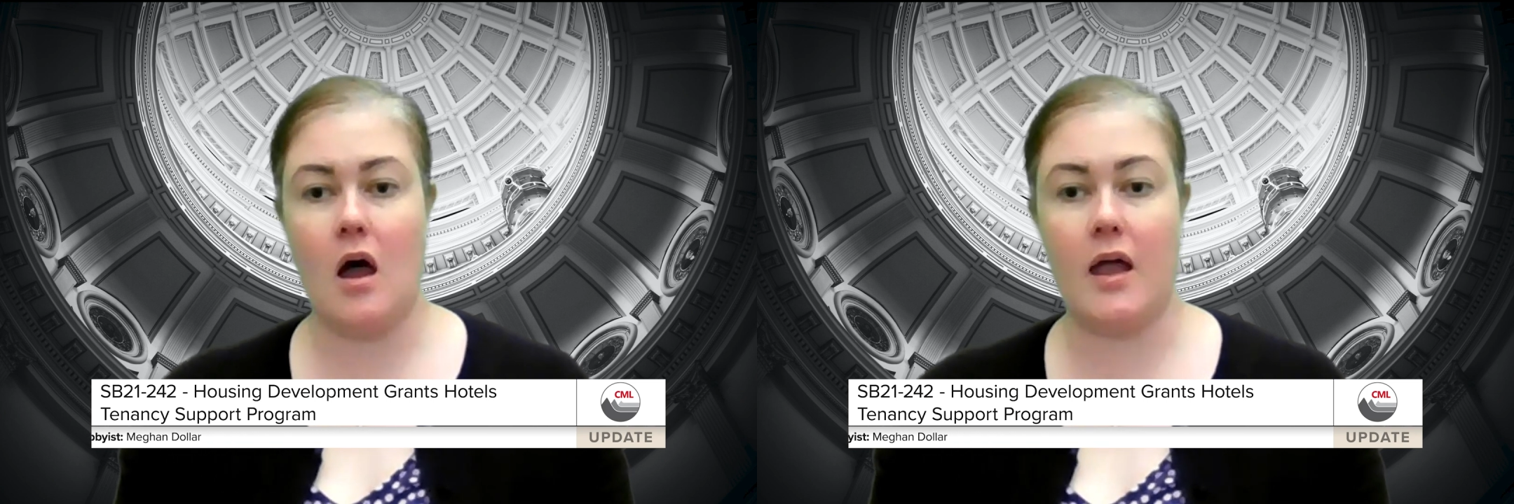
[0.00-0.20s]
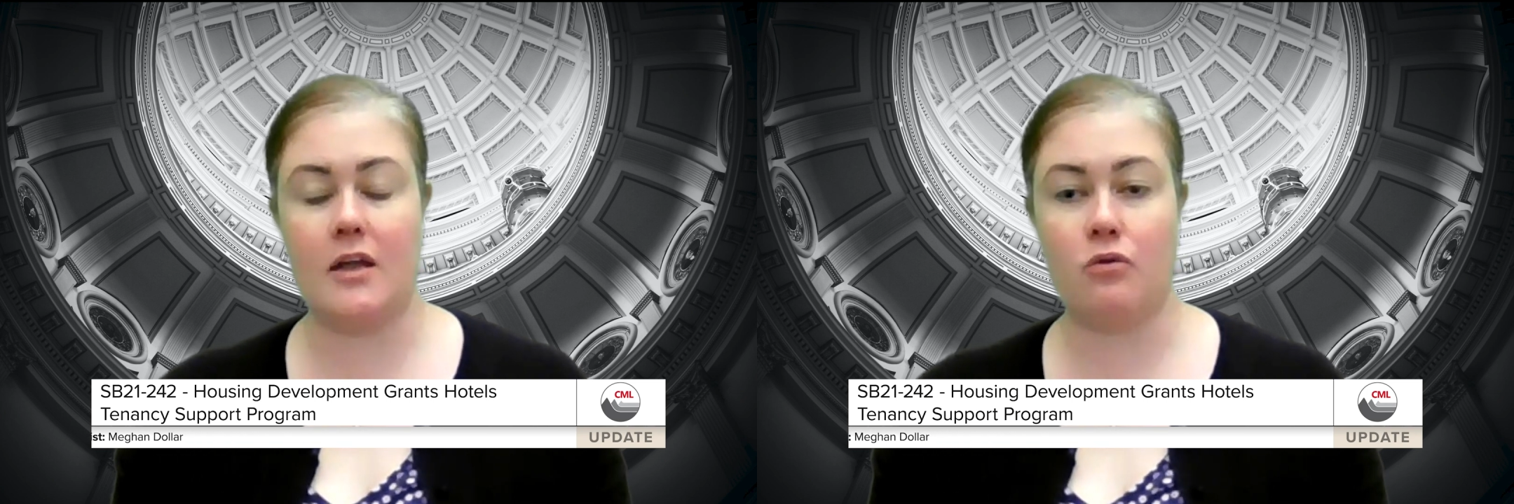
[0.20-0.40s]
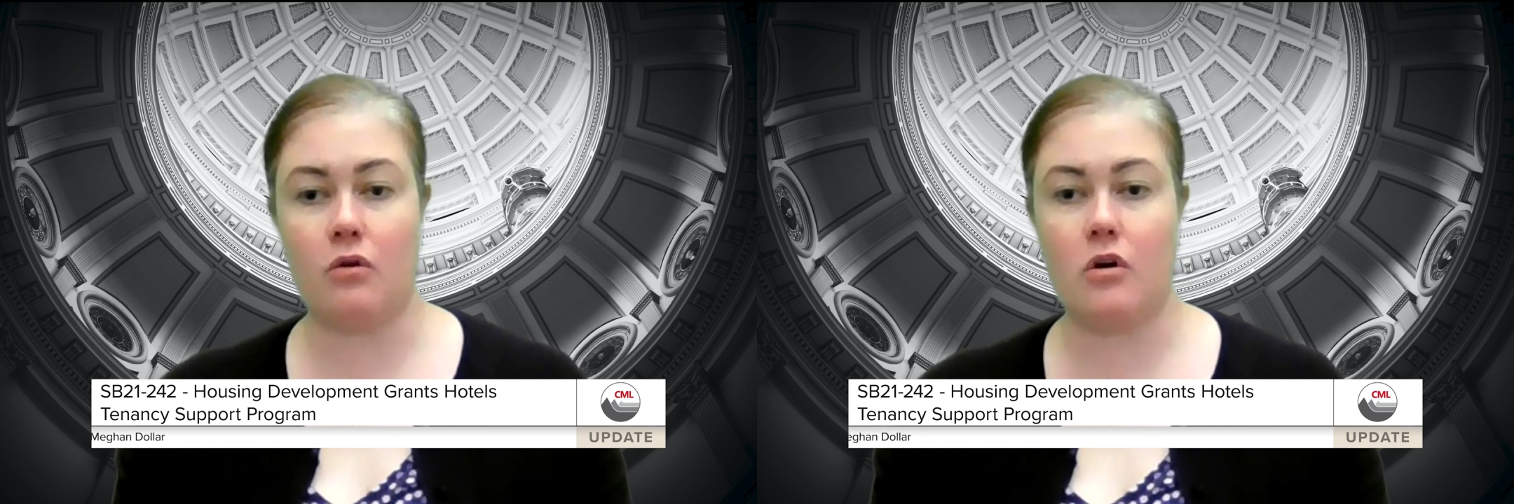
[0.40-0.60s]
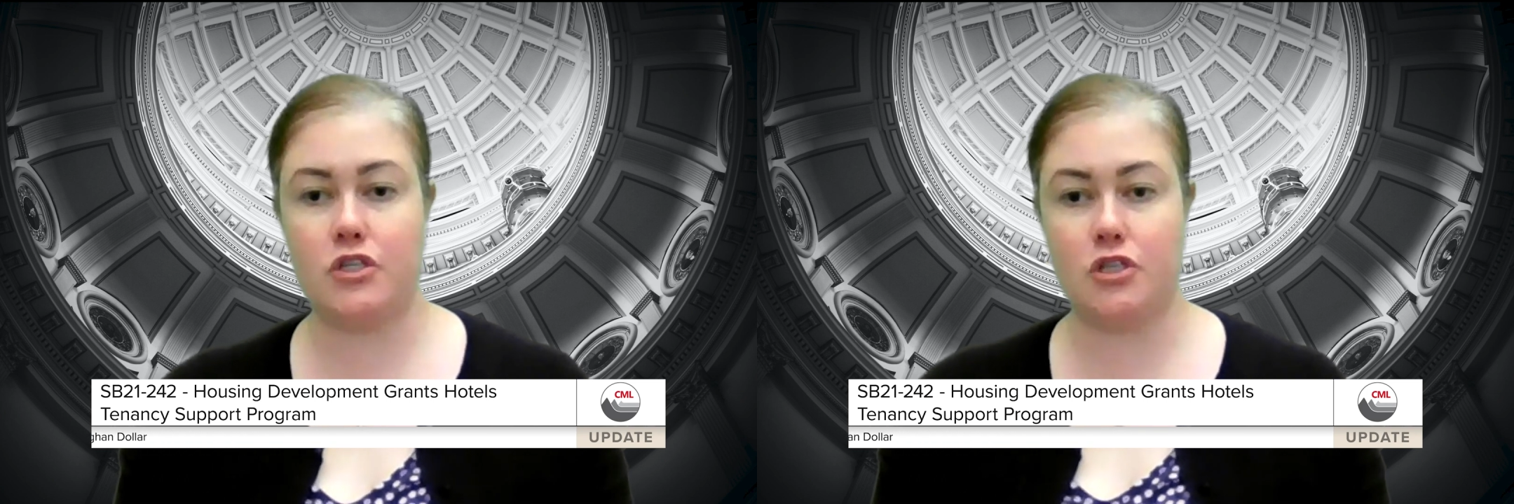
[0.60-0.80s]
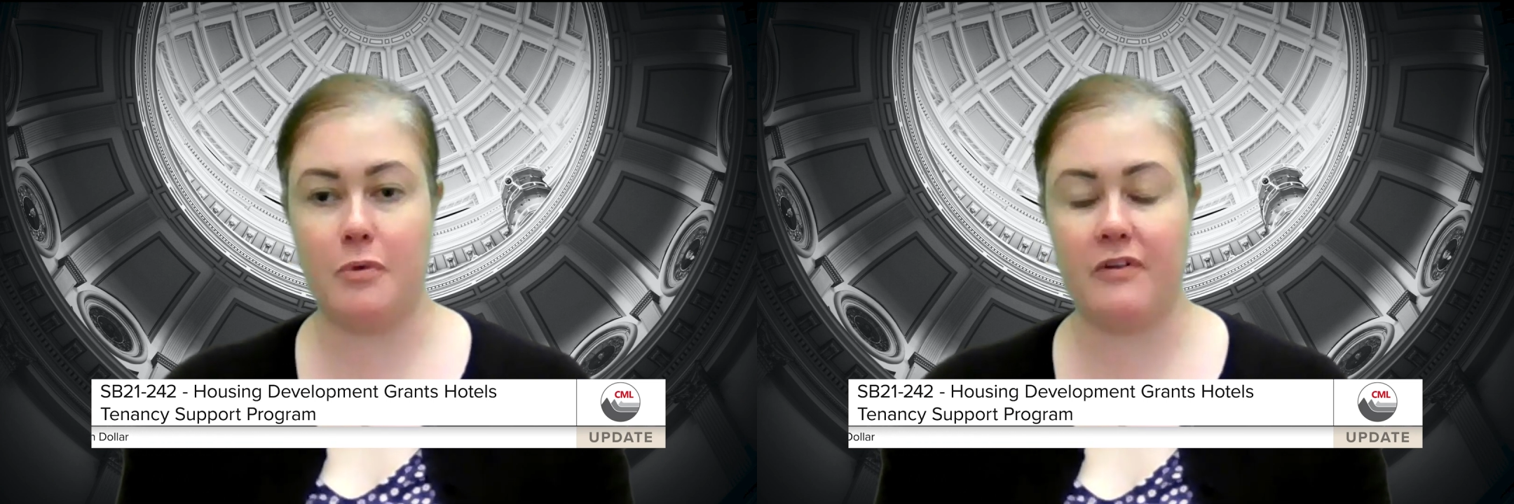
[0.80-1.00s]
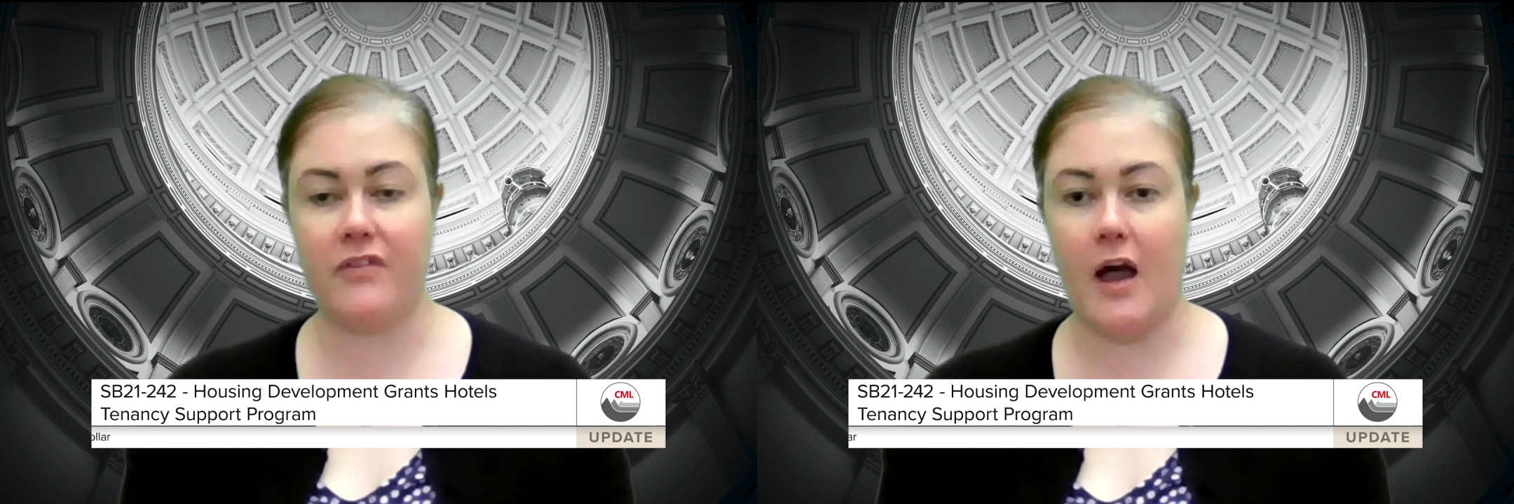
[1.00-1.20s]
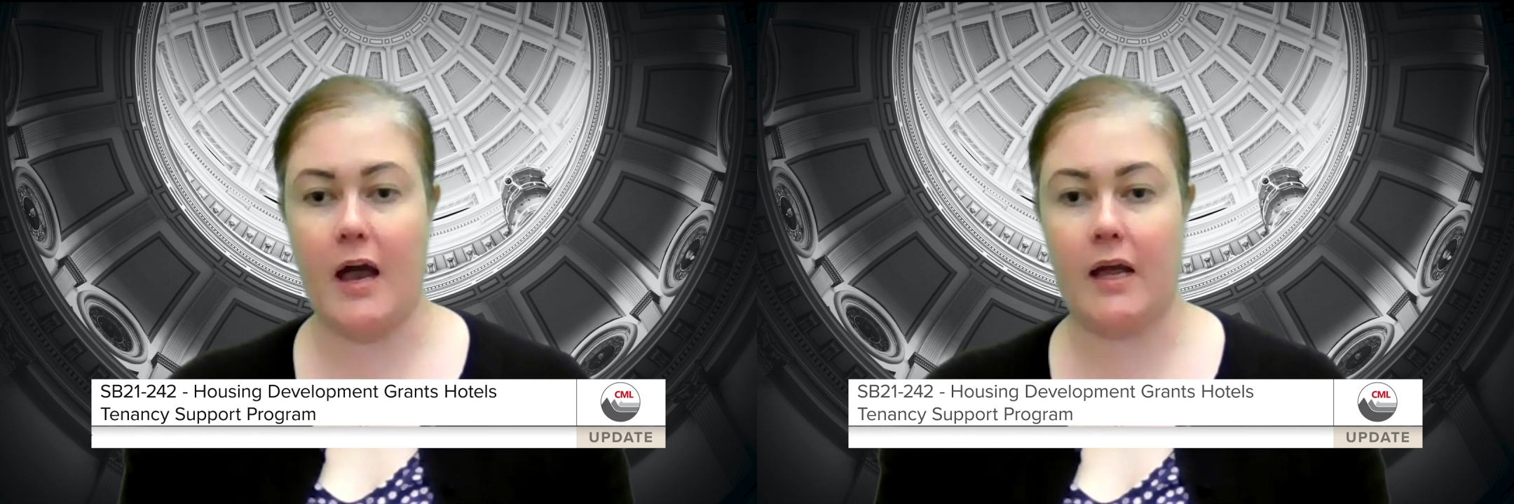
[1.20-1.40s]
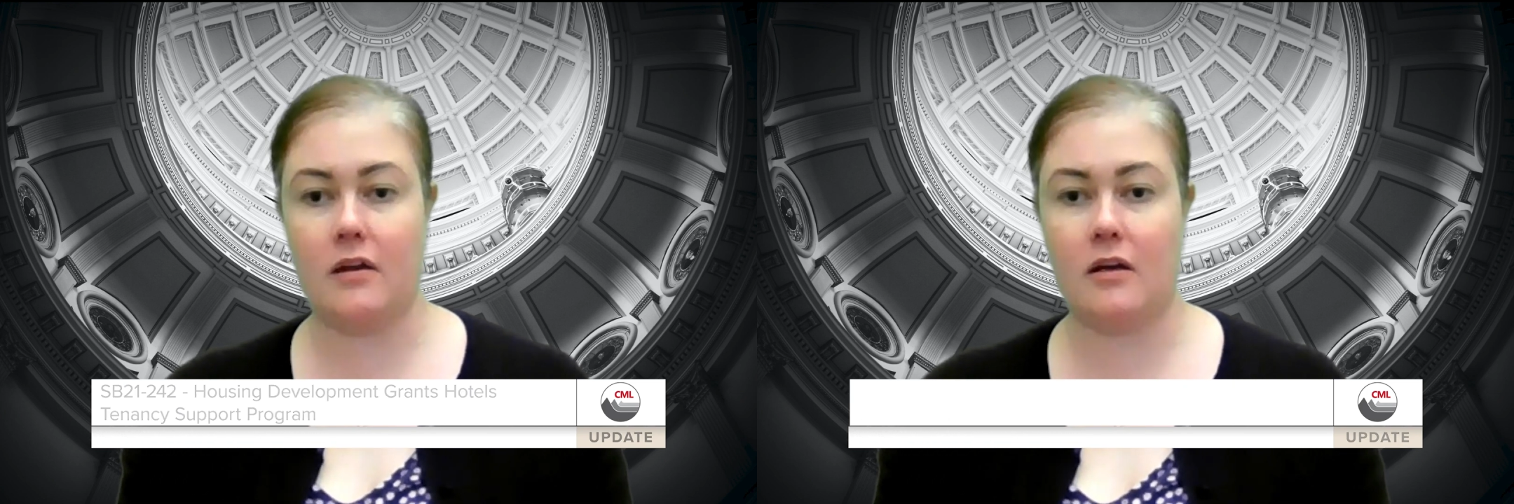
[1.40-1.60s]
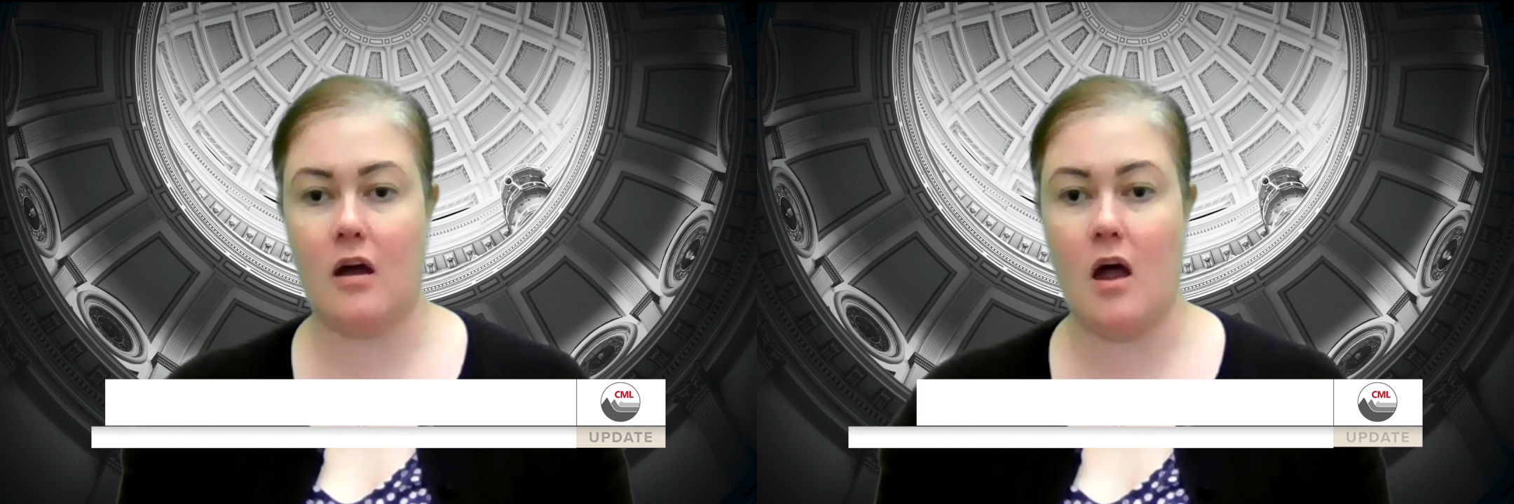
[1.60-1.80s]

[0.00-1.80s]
in order to provide